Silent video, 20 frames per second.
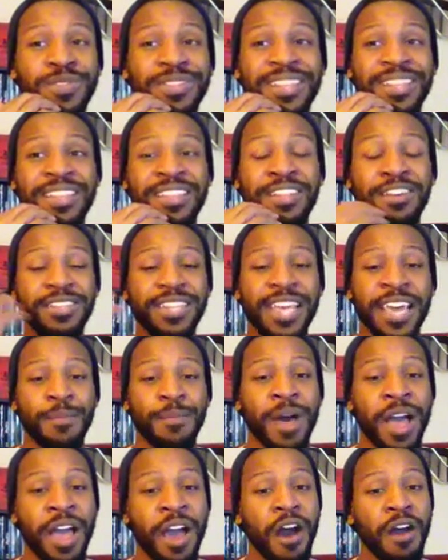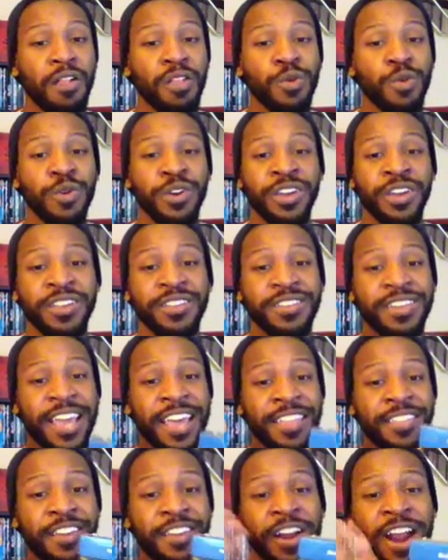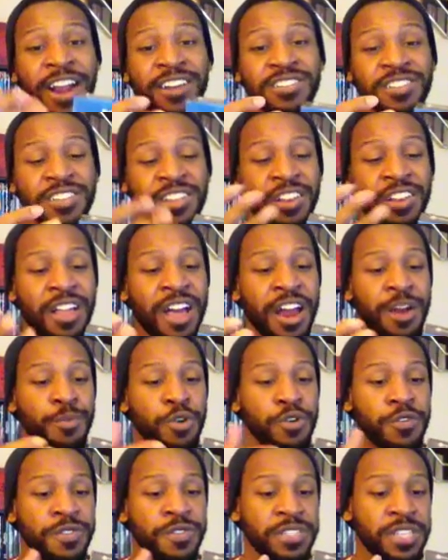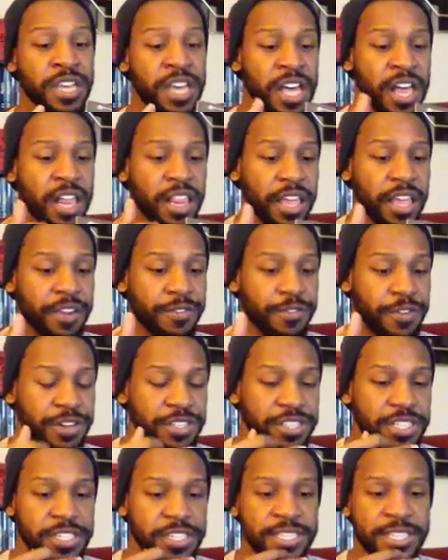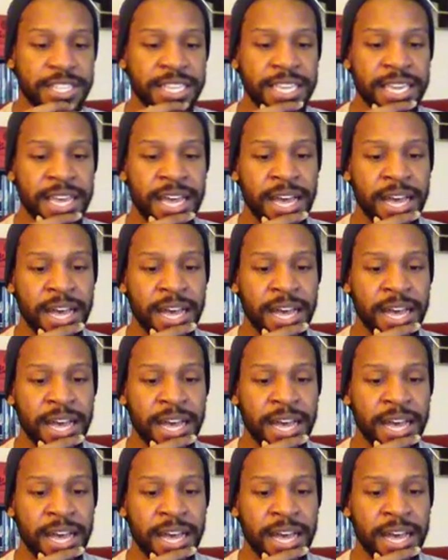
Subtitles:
looked at by Hollywood, and they're actually in a lot of movies. Like for instance, the